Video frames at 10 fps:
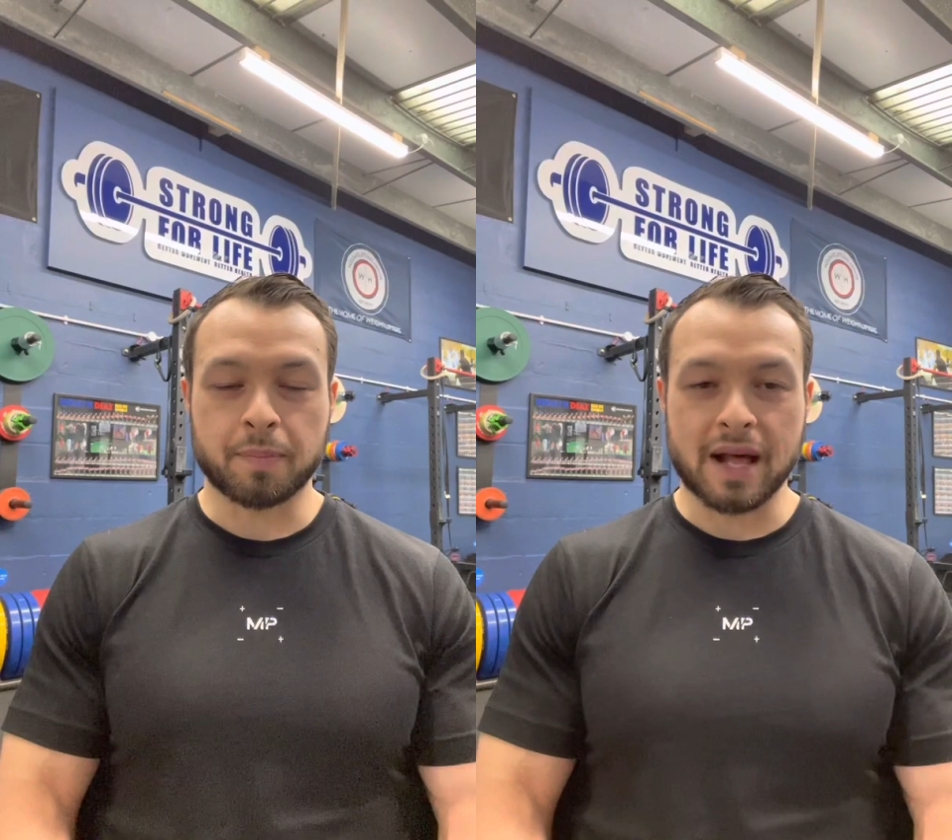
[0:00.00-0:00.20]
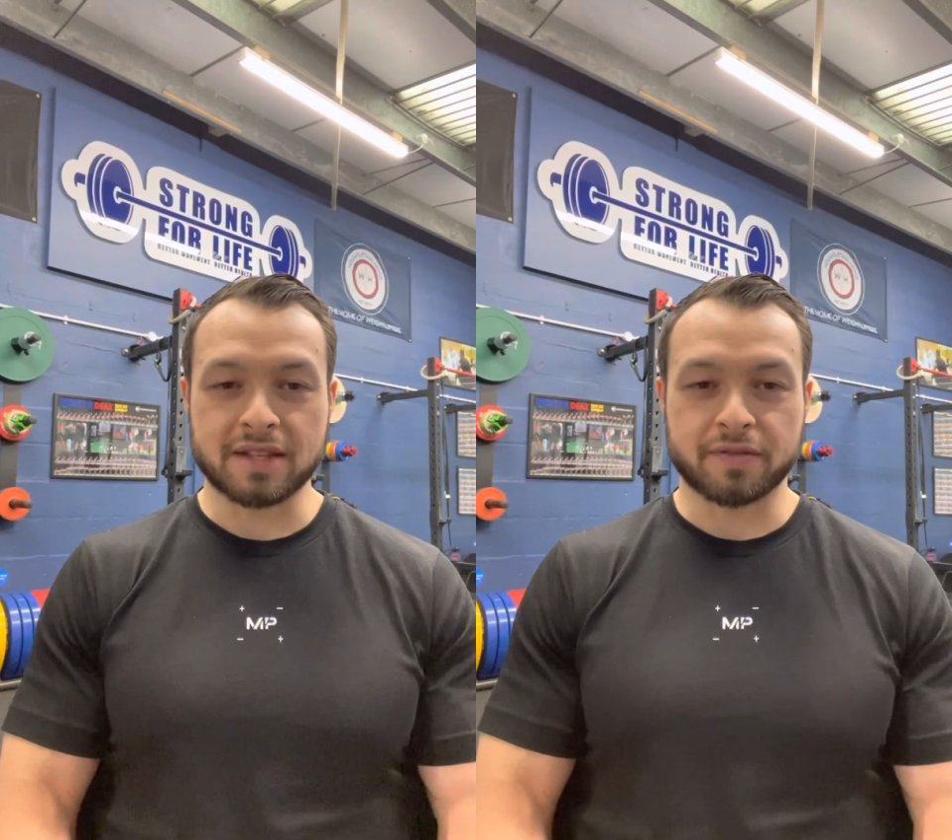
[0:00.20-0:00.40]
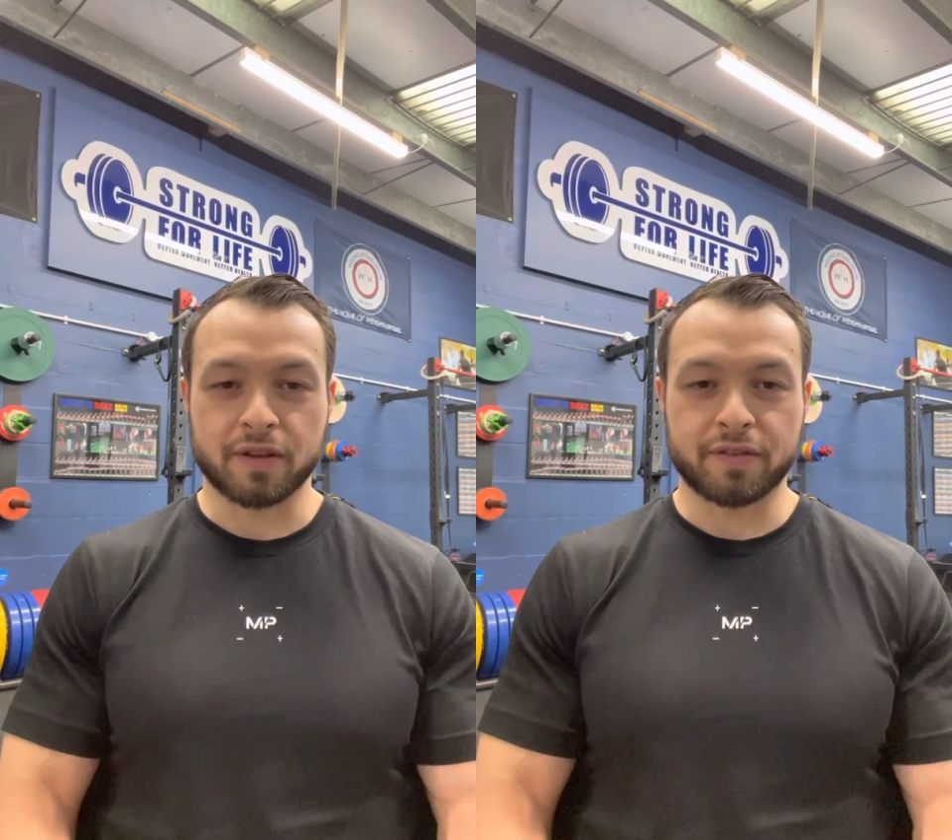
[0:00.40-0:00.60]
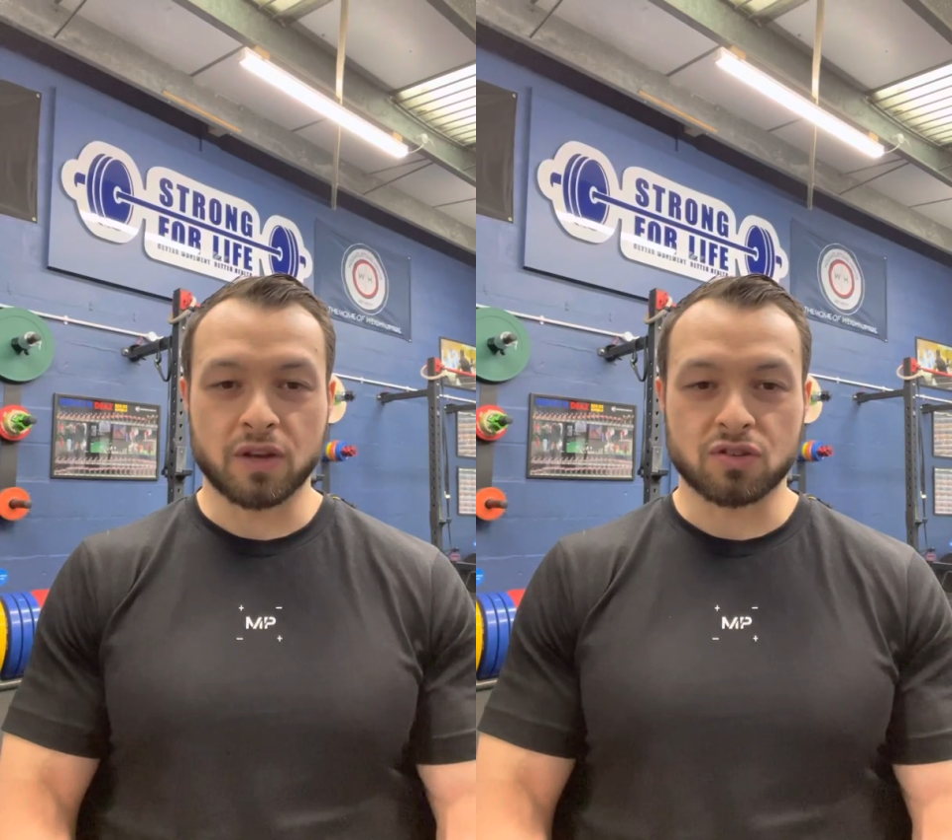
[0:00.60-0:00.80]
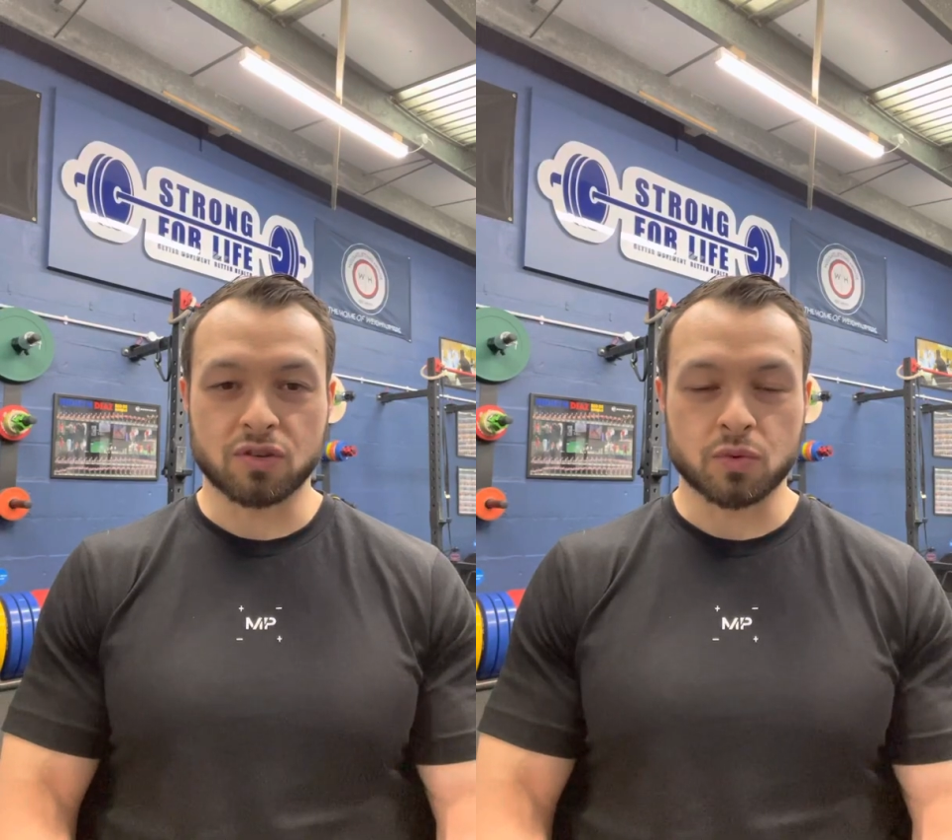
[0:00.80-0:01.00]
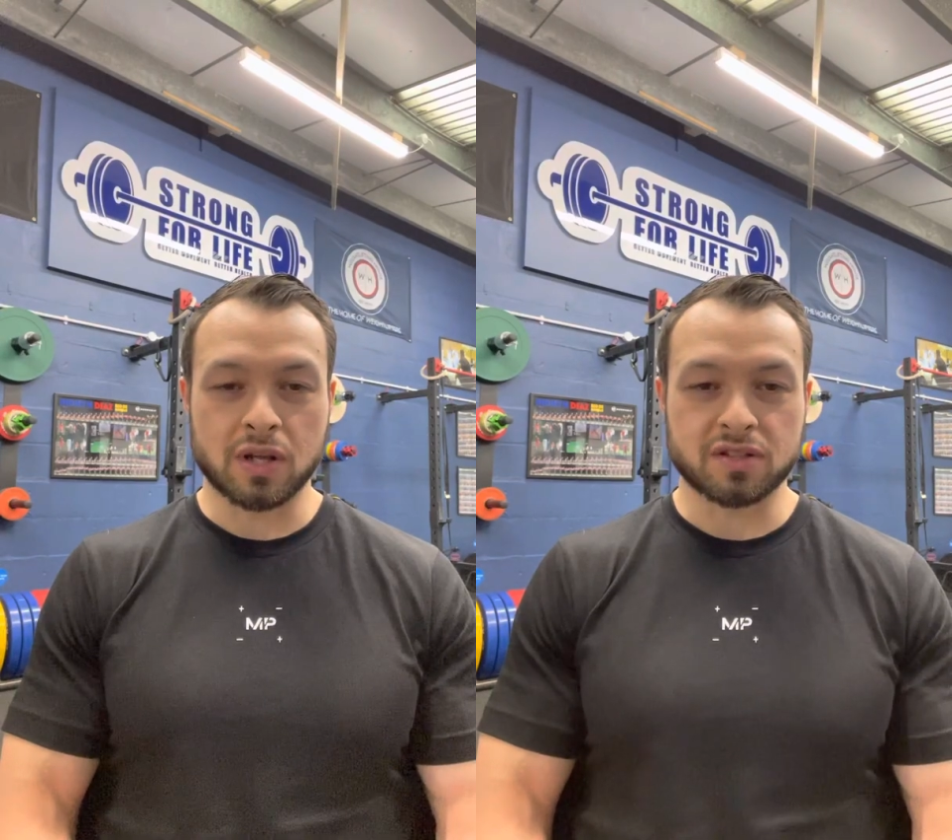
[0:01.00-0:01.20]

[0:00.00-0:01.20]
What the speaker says: plans for the future as well.